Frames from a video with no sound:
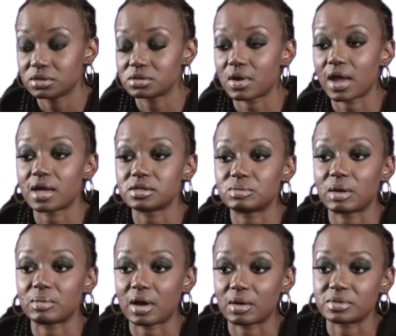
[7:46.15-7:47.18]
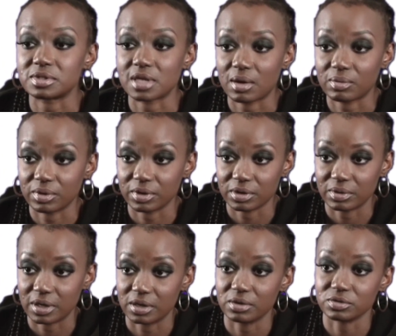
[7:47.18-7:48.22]
So I asked my mom, is that where
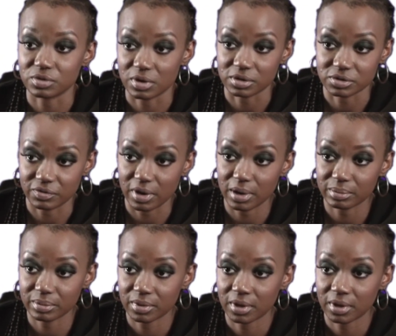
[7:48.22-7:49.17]
you get your drugs from?